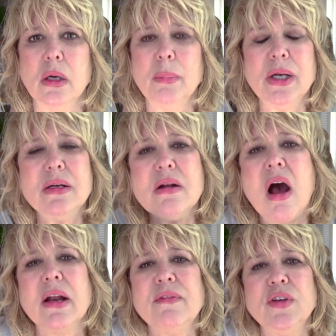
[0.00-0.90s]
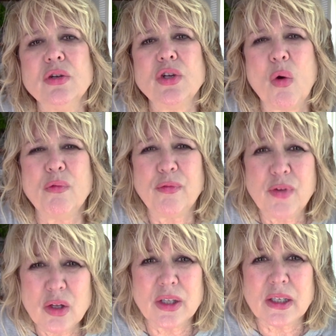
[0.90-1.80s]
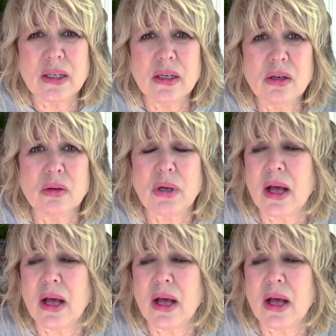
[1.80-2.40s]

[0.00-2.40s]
But not if you don't feel it here.